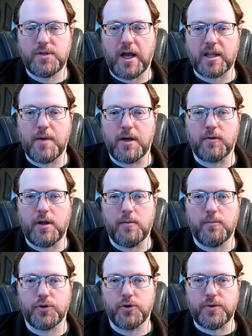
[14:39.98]

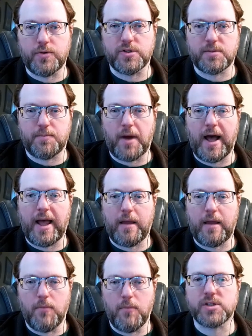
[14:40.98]
documentary produced
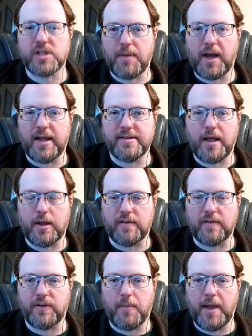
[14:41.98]
mostly by
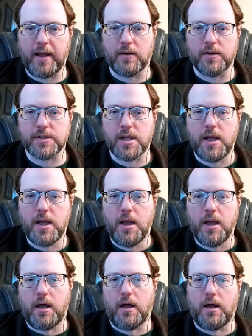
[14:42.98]
Italian filmmakers
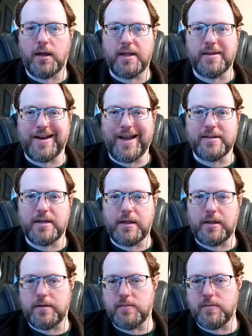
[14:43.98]
in the
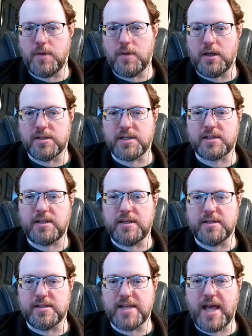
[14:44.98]

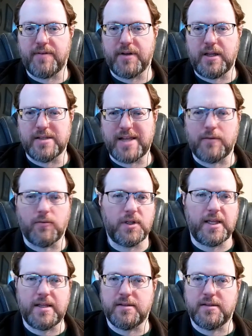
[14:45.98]
1960s and 70s, and really